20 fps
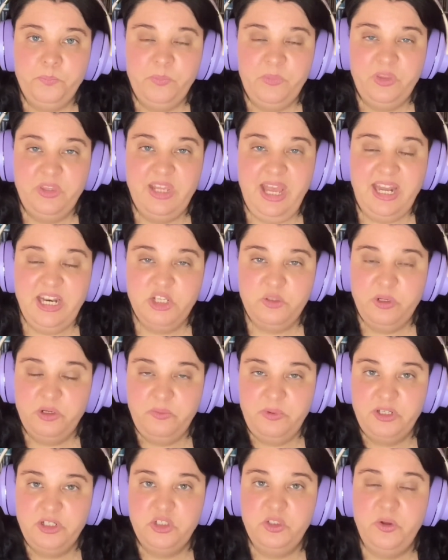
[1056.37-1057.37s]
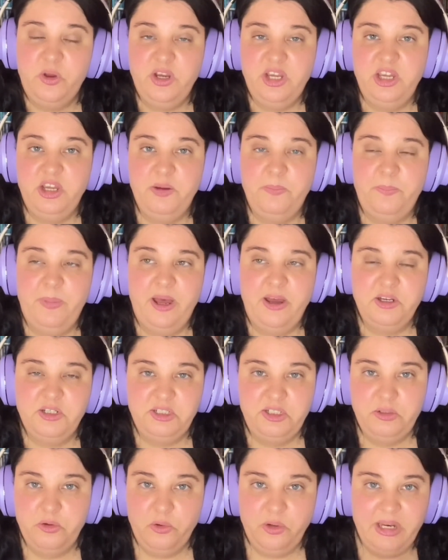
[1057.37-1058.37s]
And that is what we are talking about,
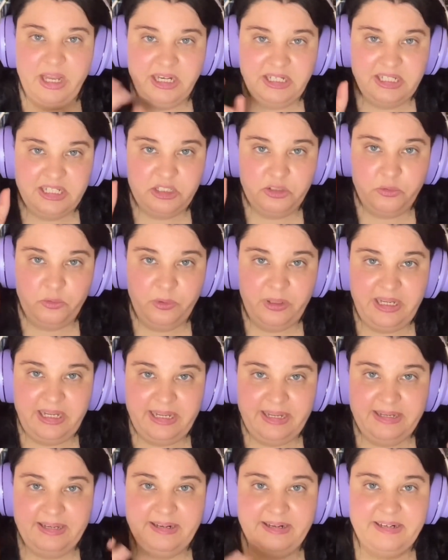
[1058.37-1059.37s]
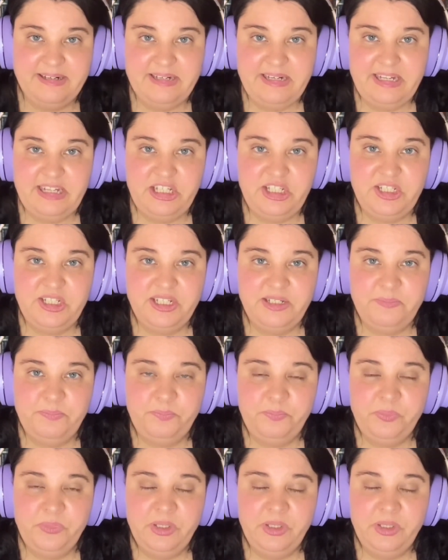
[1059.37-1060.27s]
you know, like this reincarnation